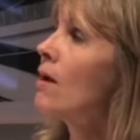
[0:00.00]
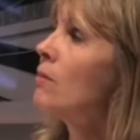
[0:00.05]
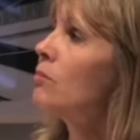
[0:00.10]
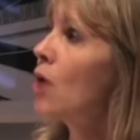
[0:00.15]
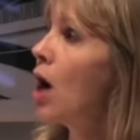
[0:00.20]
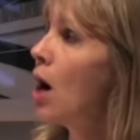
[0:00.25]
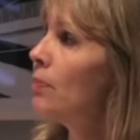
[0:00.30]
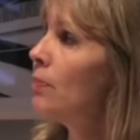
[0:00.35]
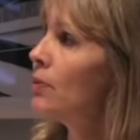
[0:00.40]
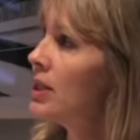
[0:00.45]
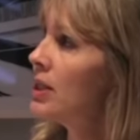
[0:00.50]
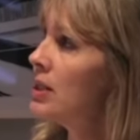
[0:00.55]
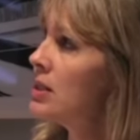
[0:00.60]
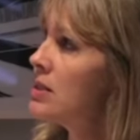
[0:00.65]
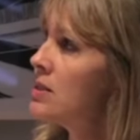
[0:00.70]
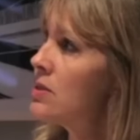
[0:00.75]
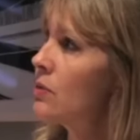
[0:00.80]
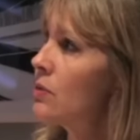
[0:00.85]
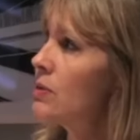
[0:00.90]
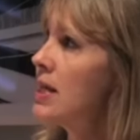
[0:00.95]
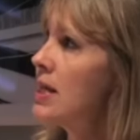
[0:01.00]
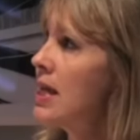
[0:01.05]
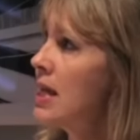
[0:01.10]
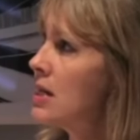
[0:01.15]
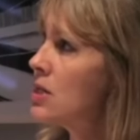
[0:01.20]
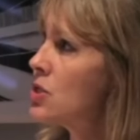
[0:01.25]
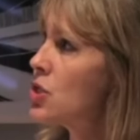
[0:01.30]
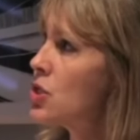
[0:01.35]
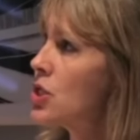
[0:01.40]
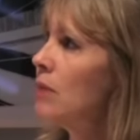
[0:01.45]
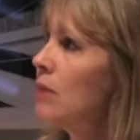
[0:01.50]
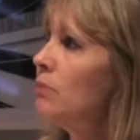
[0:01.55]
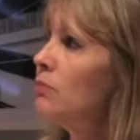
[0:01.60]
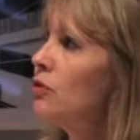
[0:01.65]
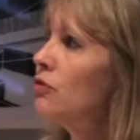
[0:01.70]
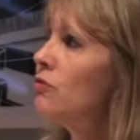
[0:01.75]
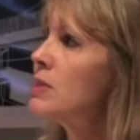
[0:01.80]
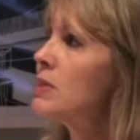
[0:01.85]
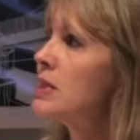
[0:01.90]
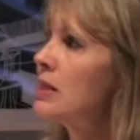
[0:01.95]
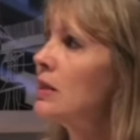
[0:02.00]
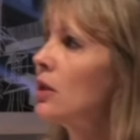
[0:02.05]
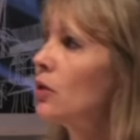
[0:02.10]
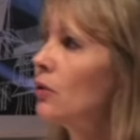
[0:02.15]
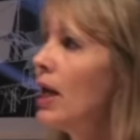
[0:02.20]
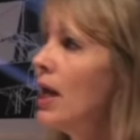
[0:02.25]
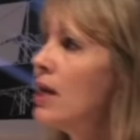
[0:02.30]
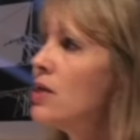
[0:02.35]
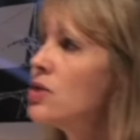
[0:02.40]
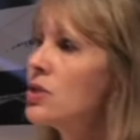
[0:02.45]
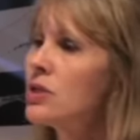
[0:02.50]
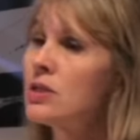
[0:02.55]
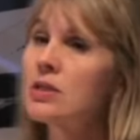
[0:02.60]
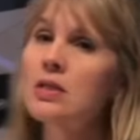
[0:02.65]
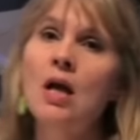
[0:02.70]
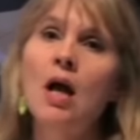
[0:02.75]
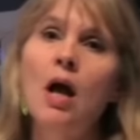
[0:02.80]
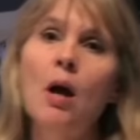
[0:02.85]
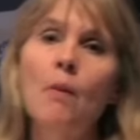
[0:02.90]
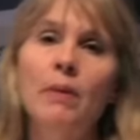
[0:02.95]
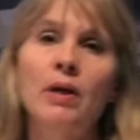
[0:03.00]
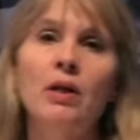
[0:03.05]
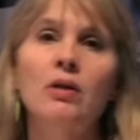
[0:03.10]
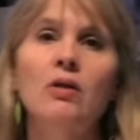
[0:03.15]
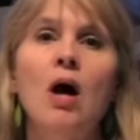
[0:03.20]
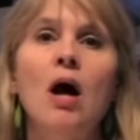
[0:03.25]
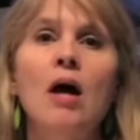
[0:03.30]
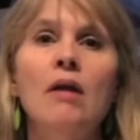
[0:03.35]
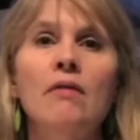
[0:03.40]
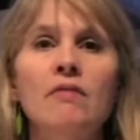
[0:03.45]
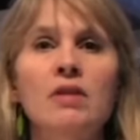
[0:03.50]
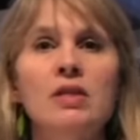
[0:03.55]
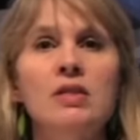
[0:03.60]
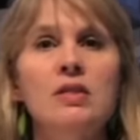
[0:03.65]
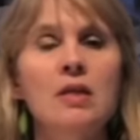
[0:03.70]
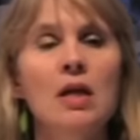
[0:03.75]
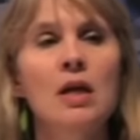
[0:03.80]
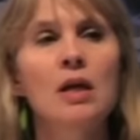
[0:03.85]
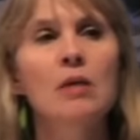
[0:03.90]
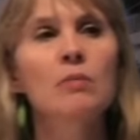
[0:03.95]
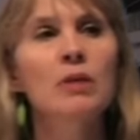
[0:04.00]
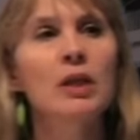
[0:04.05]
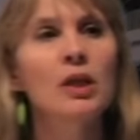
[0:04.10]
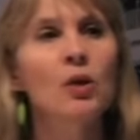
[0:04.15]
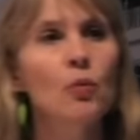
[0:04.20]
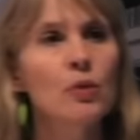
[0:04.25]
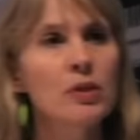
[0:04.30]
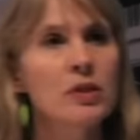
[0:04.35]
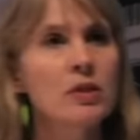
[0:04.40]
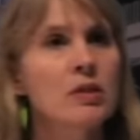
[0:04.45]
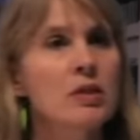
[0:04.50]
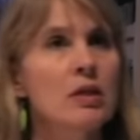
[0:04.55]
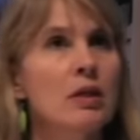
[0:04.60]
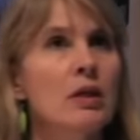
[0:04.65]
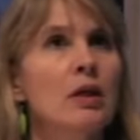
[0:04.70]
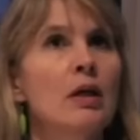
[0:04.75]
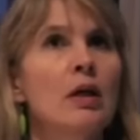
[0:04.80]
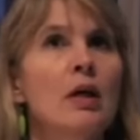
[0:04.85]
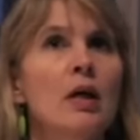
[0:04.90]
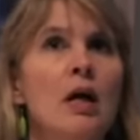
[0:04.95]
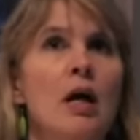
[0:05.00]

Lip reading: properties, so it's handshape, movements, and locations, but a lot of the same linguistic